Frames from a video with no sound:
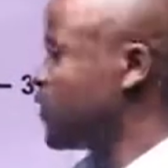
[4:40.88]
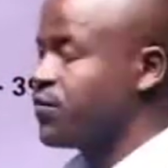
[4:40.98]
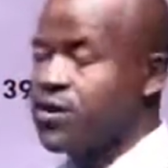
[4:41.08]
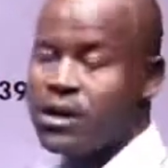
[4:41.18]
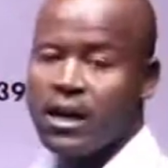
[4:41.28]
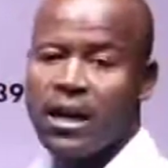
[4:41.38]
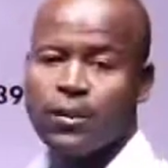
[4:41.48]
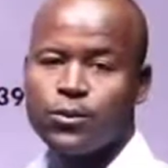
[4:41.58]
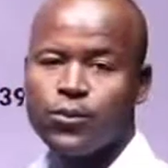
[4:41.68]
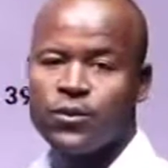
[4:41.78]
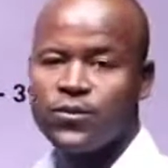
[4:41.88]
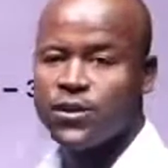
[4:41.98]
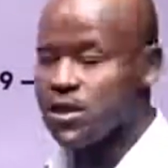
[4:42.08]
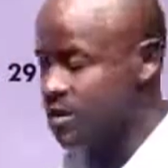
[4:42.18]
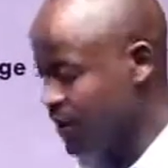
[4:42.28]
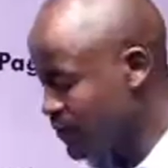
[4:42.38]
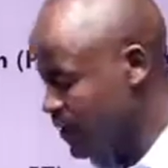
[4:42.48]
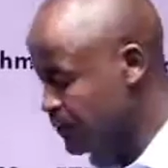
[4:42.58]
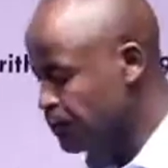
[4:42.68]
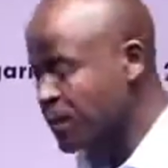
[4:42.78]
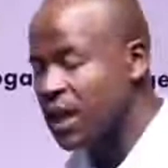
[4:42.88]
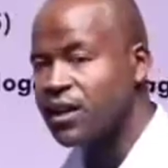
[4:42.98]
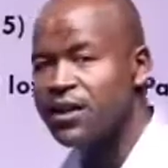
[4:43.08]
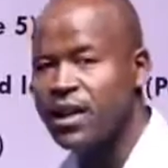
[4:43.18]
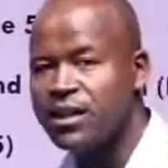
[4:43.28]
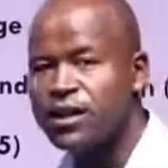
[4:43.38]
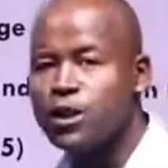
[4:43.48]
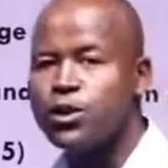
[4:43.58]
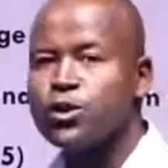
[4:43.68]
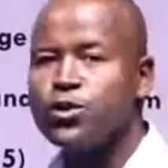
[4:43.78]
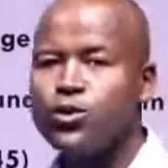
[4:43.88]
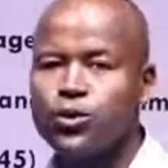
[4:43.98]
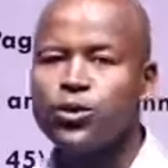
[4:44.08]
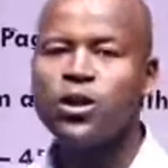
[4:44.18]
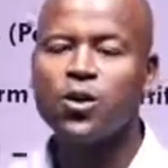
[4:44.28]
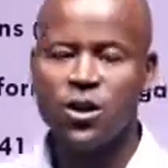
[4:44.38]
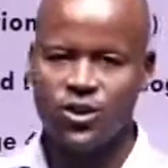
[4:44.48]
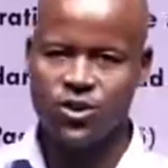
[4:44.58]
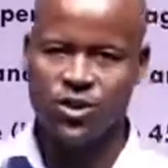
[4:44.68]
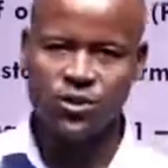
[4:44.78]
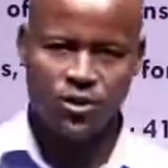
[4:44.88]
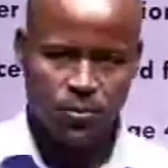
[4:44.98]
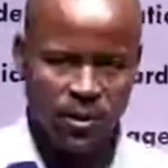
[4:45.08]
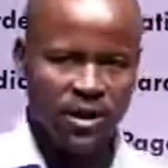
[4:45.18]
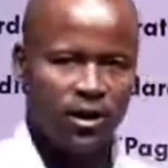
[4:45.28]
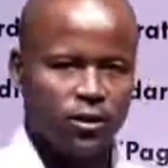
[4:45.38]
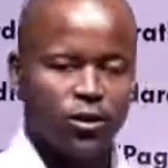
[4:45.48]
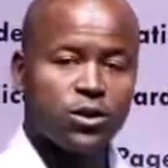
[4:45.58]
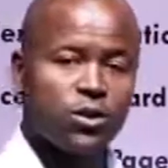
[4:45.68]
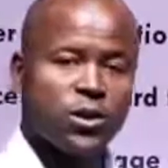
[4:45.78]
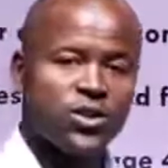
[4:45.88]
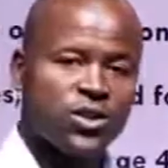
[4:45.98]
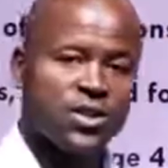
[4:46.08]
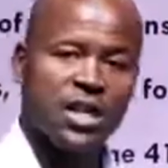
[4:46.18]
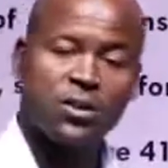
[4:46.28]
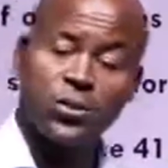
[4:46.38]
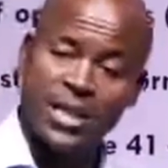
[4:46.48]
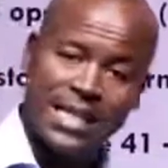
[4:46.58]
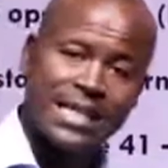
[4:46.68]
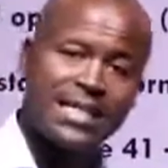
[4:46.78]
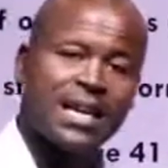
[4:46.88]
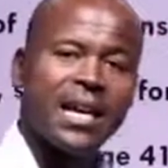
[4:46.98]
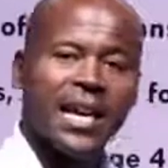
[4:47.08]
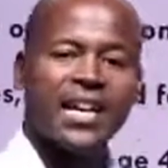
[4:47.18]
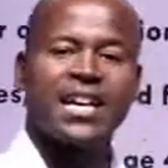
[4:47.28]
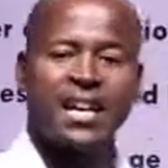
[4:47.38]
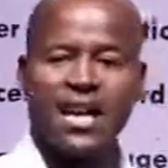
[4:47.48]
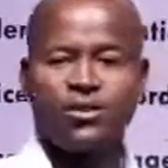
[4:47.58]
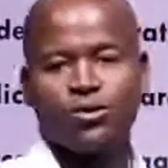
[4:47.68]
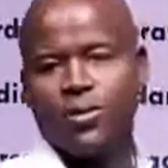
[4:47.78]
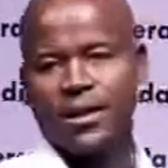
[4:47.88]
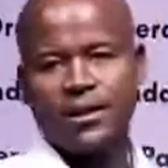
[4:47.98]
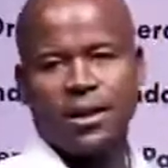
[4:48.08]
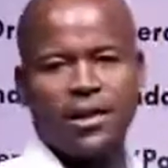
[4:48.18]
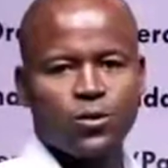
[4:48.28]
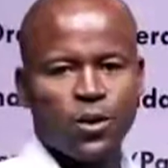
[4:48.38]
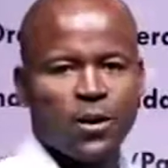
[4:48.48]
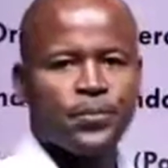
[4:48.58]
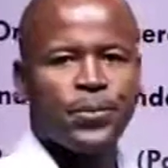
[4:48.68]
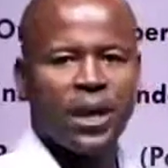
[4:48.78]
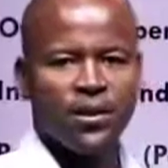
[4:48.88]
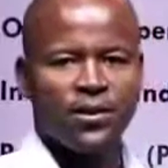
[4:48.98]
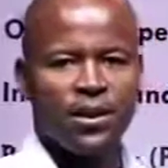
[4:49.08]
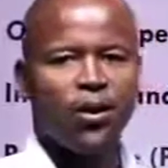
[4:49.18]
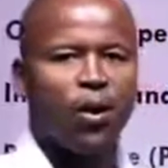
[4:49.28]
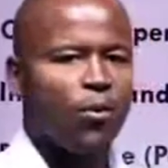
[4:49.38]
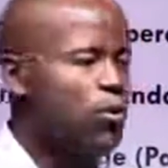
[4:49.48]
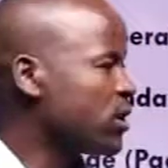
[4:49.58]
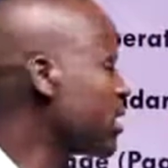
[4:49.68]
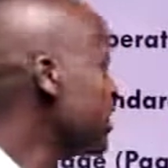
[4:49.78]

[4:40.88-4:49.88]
53 up to 57, and then do the questions repeatedly, those questions that we did in classroom as classwork and then homework